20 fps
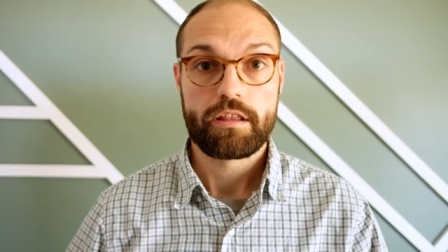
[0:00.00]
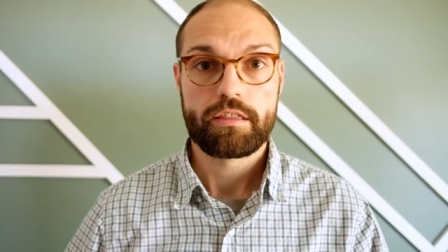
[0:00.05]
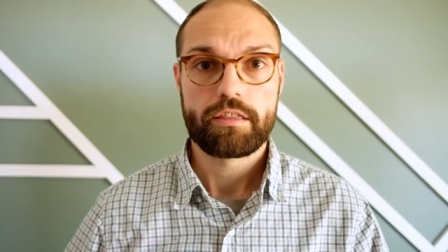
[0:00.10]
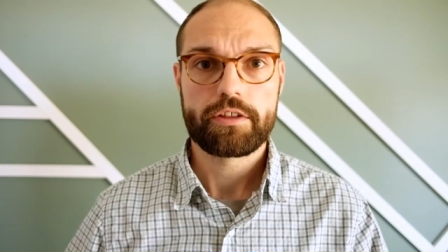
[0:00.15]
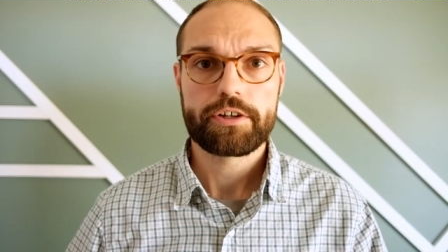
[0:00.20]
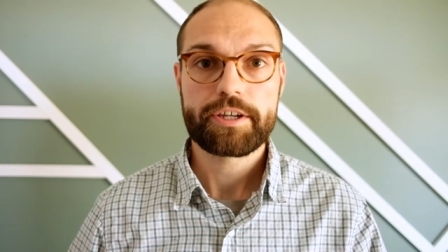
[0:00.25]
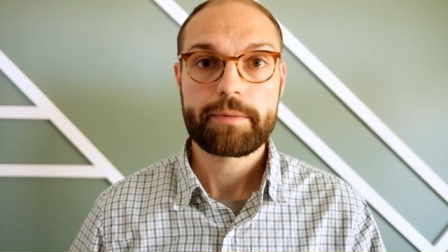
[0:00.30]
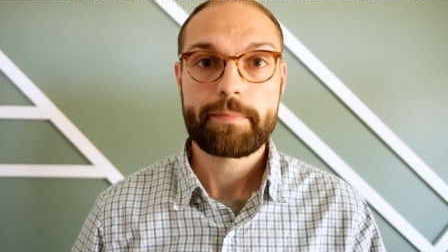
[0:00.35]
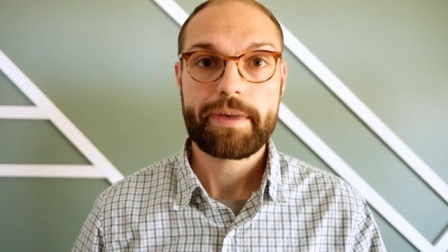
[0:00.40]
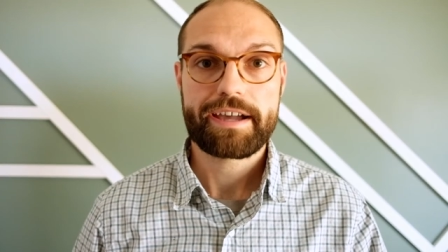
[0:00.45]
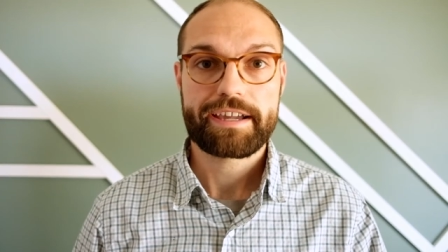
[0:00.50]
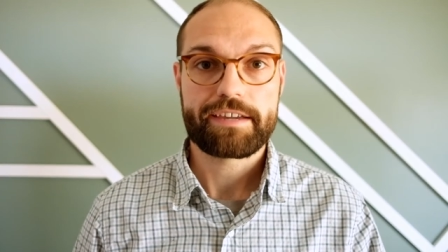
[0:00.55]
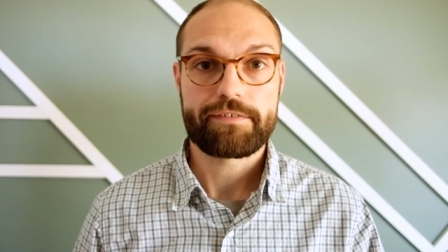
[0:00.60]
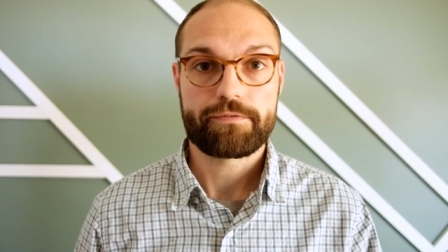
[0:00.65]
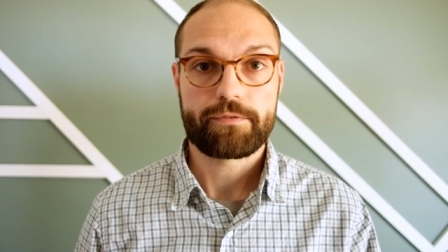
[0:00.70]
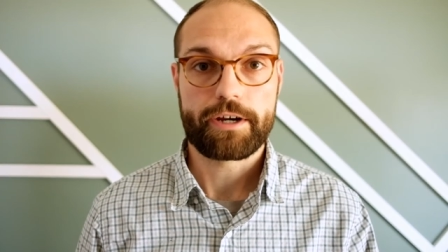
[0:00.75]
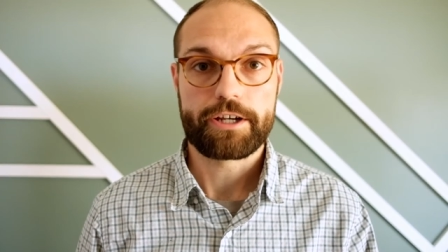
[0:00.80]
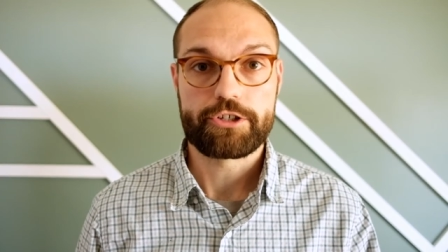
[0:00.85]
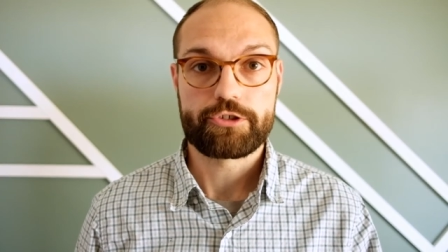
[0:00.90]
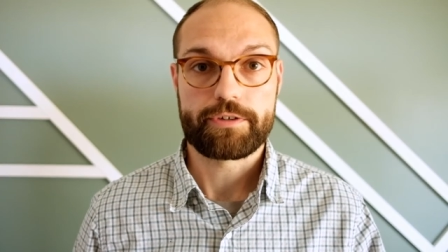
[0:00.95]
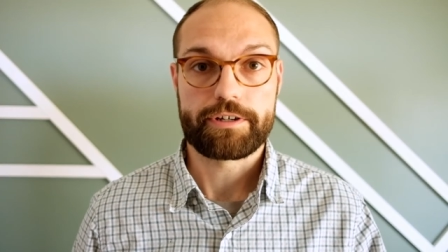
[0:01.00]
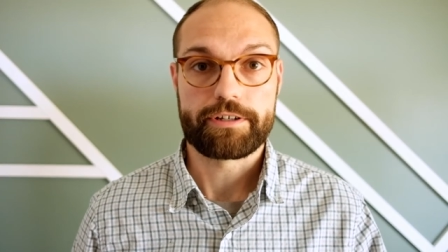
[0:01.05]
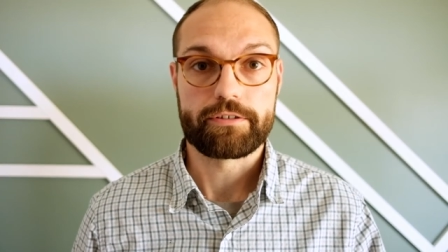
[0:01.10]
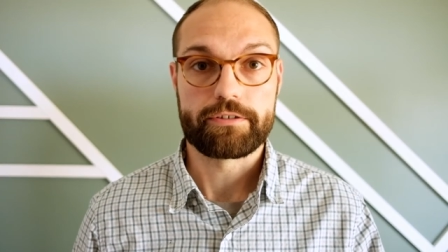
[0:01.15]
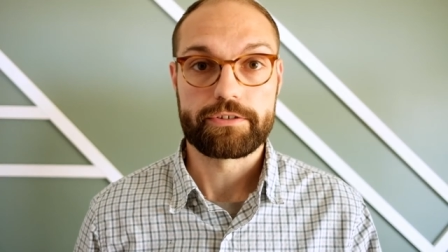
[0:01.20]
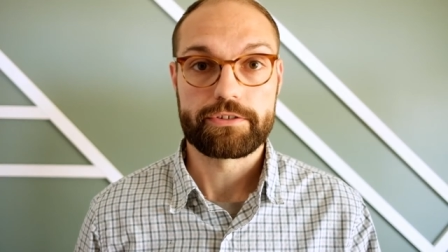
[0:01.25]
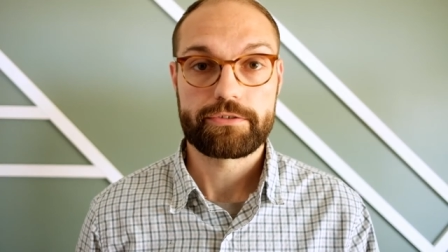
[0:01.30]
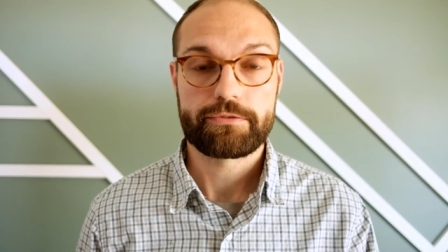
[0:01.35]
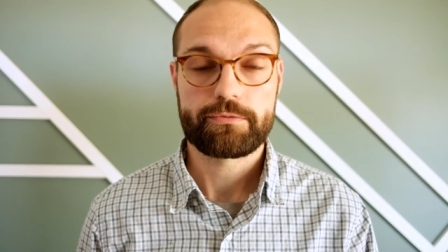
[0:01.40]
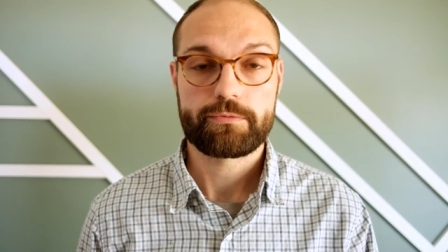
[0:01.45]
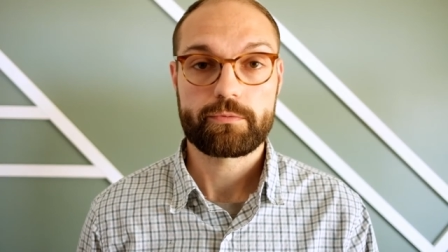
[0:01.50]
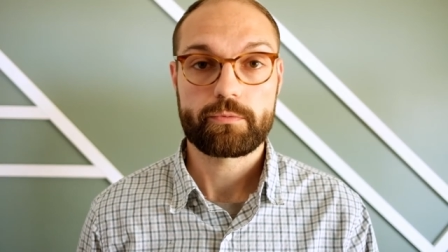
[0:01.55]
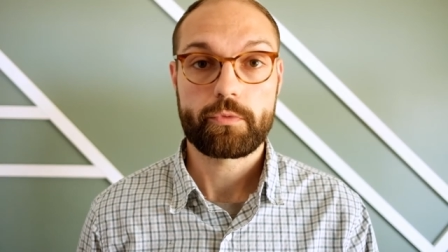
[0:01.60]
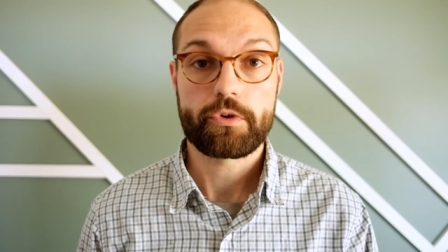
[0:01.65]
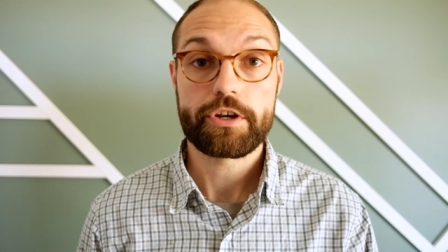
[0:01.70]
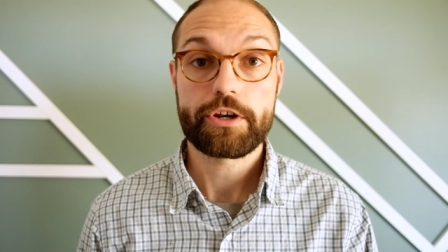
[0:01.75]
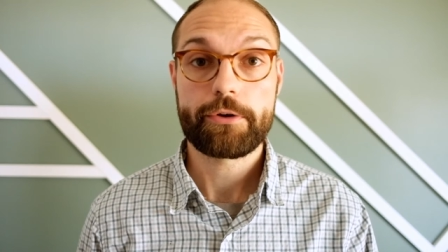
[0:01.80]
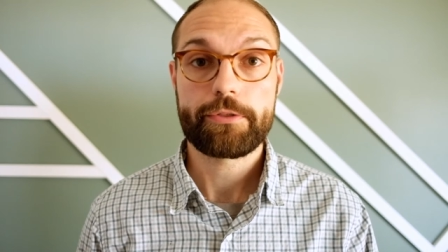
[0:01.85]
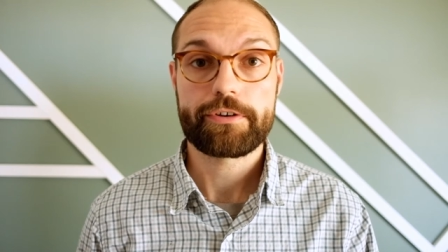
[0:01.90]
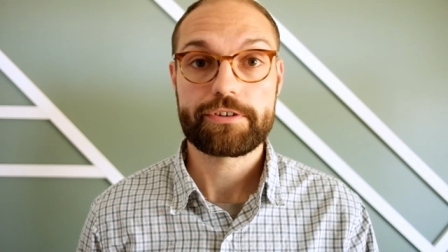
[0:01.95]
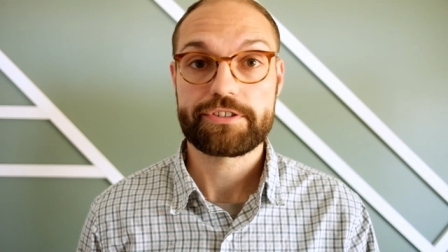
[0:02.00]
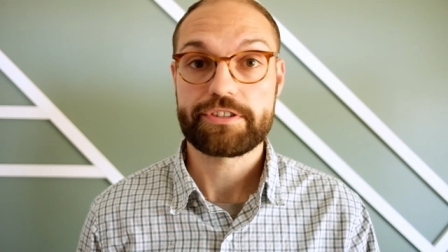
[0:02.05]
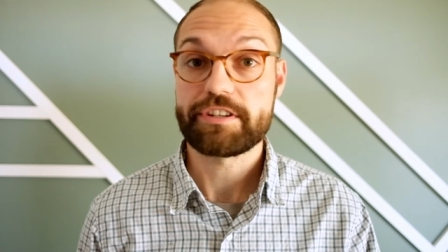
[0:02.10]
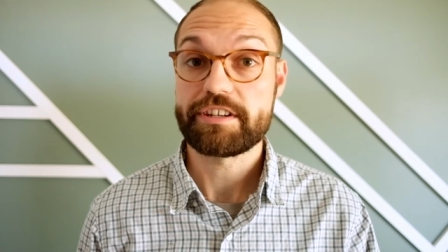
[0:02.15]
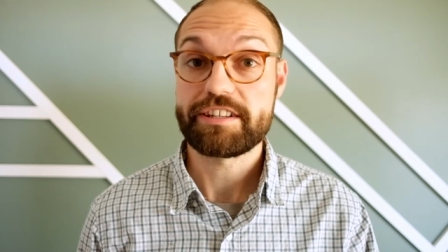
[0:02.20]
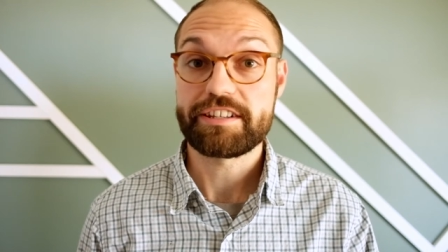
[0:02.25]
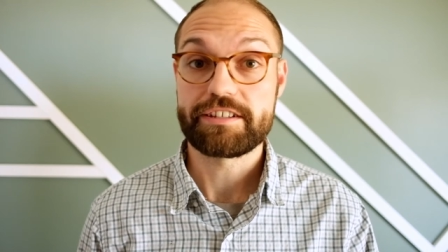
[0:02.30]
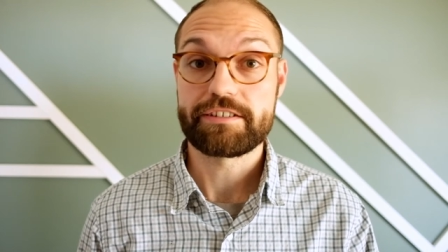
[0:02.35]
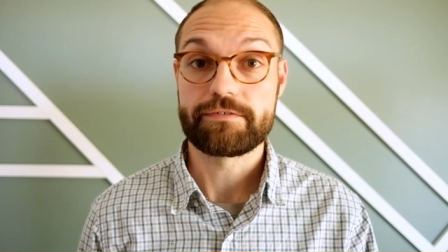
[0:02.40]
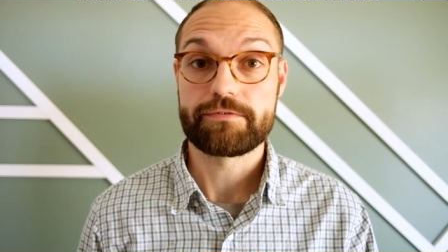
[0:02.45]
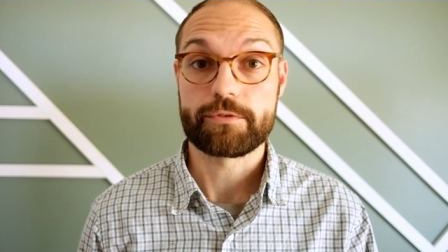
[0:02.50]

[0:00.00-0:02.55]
Looking back at freight trailers, we know there's a need